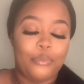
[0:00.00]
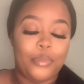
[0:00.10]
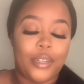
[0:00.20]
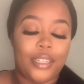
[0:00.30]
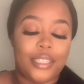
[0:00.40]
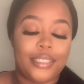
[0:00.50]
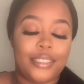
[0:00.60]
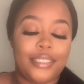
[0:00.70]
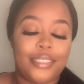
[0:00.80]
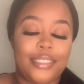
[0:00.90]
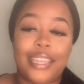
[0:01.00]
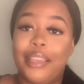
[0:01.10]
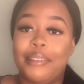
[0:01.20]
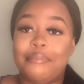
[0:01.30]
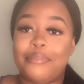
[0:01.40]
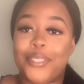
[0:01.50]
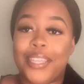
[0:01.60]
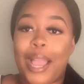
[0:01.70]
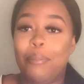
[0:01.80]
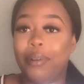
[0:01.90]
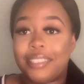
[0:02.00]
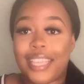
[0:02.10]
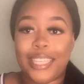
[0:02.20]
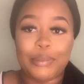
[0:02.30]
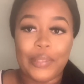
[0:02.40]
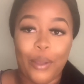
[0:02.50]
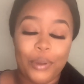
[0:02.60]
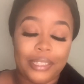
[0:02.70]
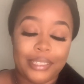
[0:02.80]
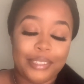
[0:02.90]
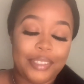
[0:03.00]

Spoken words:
But yeah, I bust case with that one.